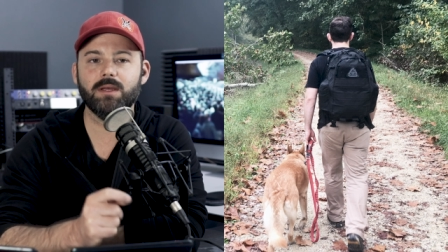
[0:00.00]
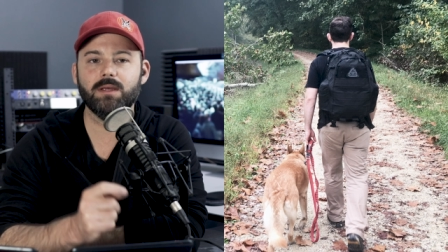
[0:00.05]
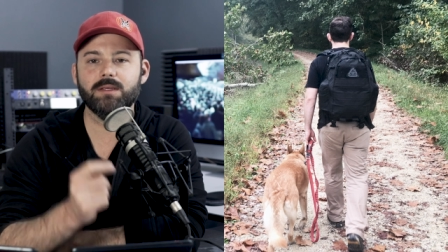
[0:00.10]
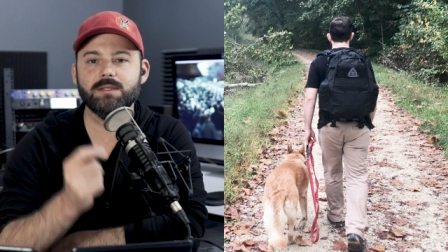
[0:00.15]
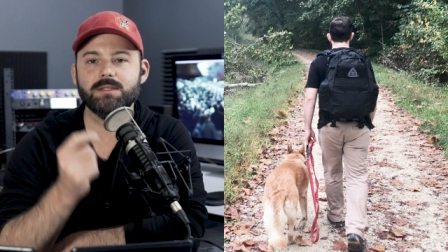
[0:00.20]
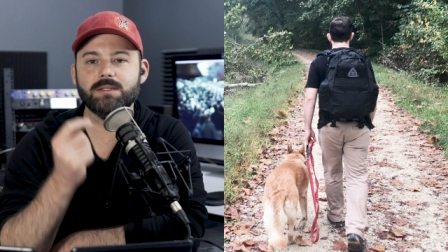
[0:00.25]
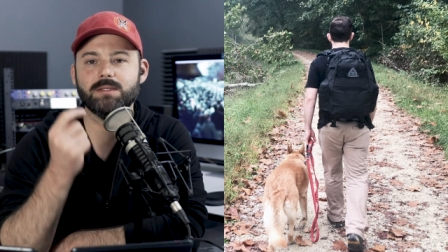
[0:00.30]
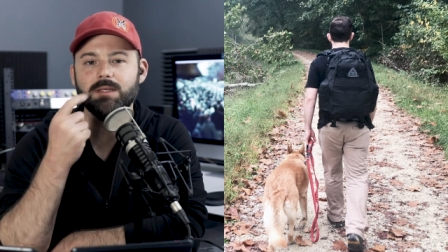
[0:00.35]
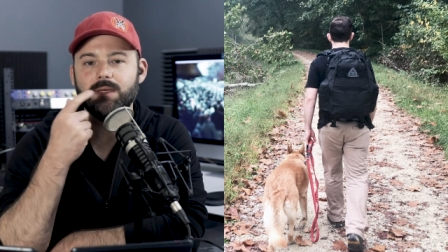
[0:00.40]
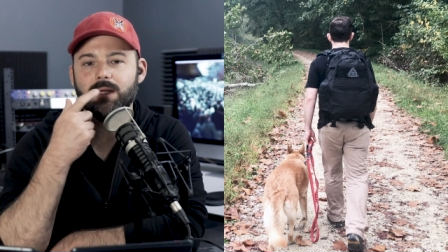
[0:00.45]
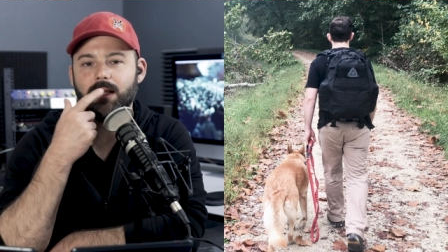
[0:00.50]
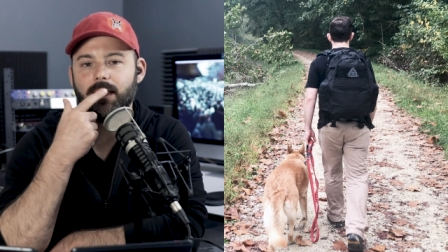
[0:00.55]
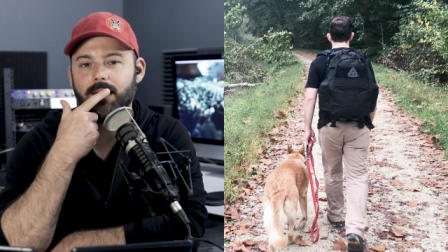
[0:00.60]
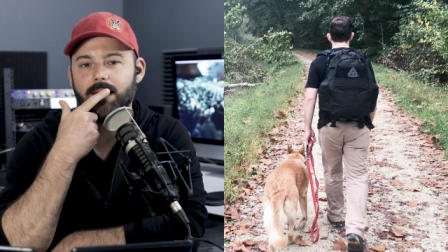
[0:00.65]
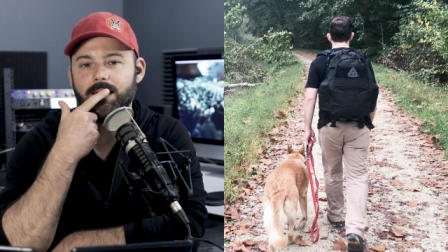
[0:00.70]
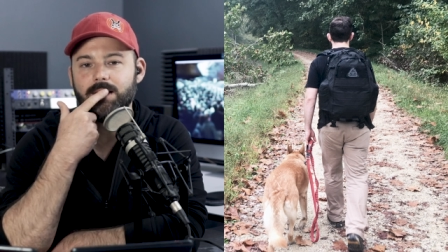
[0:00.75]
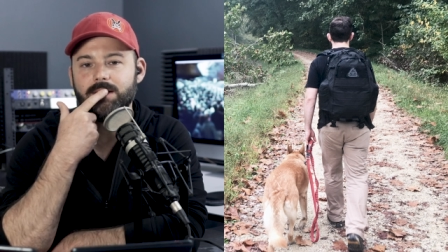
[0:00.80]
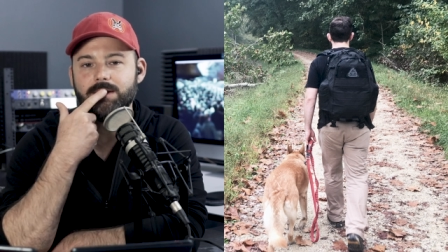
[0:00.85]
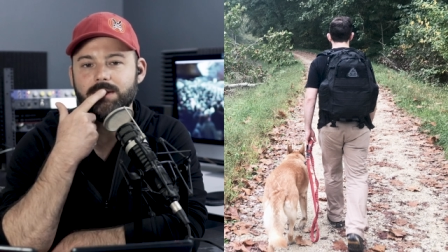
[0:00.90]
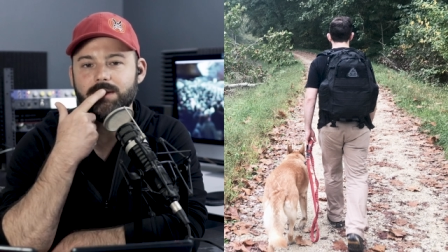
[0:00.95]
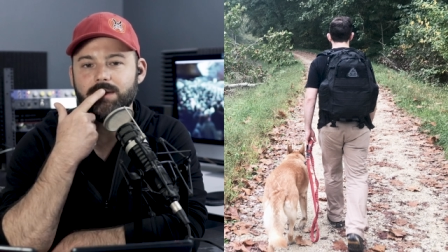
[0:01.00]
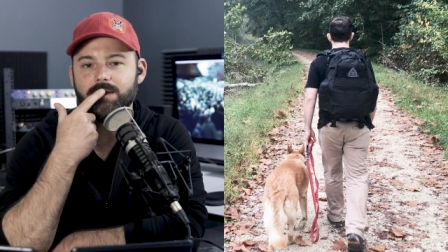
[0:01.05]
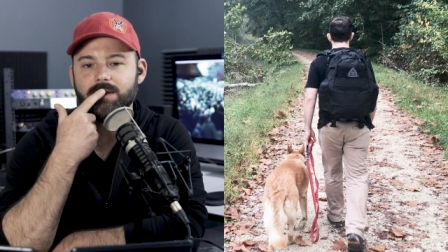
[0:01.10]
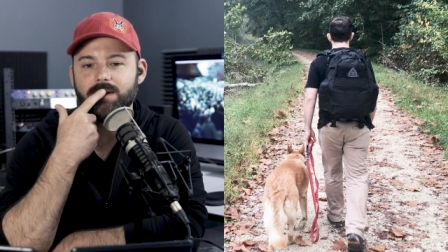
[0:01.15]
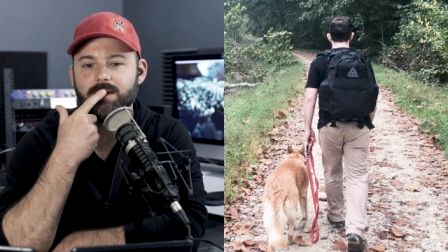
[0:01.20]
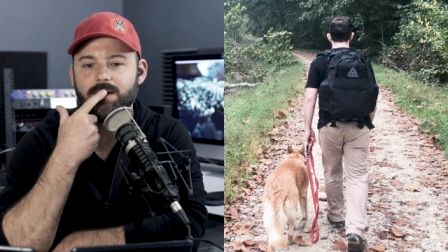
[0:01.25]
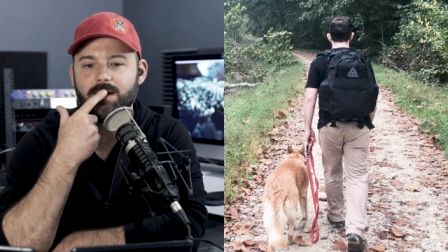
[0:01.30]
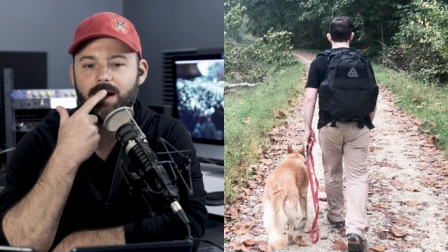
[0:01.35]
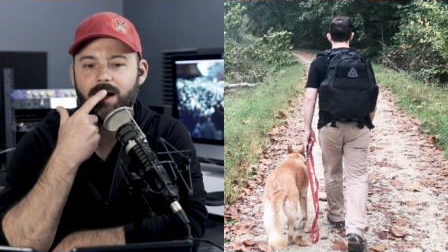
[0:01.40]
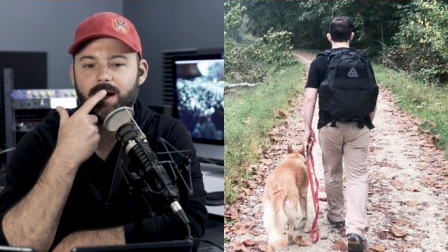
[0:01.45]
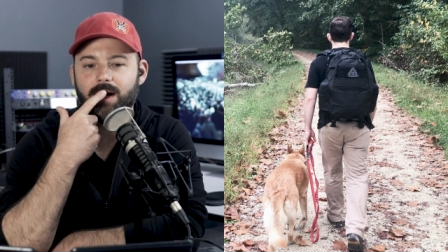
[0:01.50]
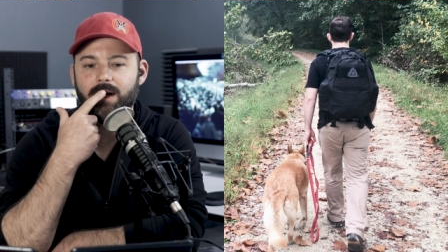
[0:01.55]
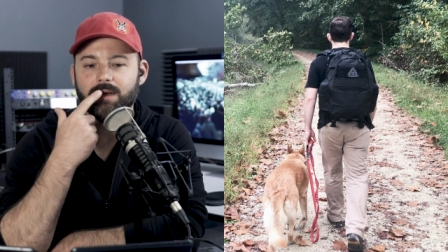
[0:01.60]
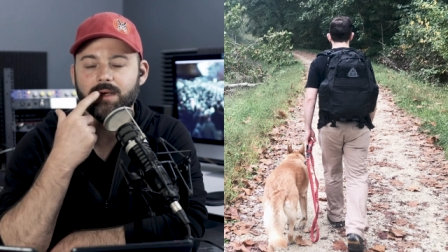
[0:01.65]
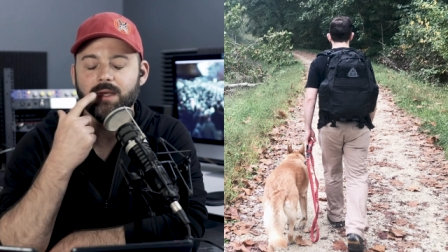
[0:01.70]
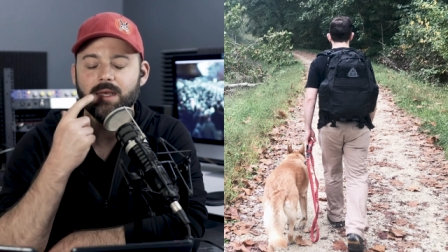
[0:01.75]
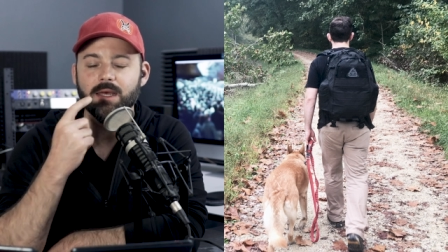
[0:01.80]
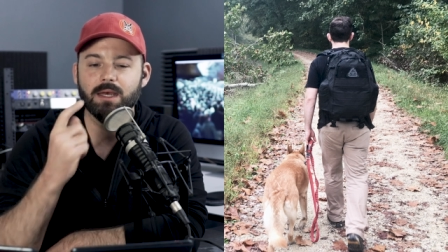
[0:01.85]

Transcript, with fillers: is the idea that